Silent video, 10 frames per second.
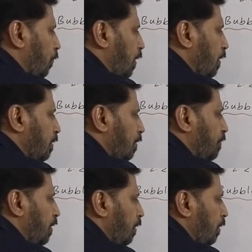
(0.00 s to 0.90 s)

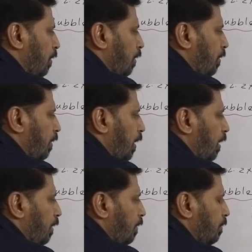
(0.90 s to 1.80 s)
27,
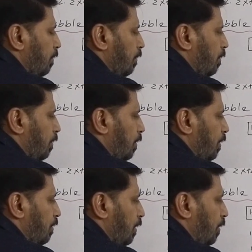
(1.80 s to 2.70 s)
10,
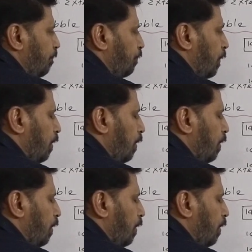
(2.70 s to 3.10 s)
33.